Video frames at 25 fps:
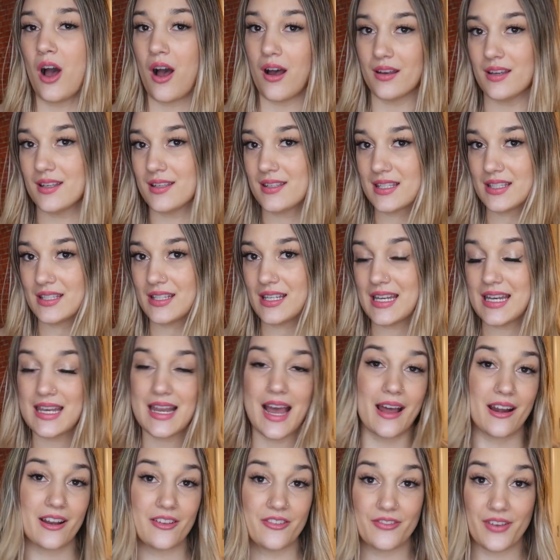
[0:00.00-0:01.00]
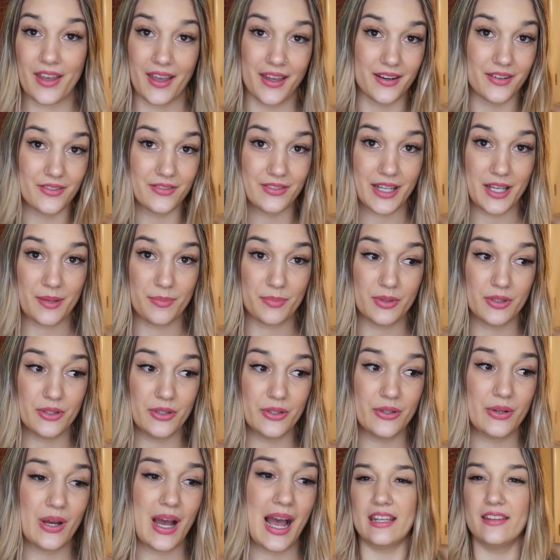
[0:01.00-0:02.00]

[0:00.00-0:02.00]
honestly not a fan of light blue.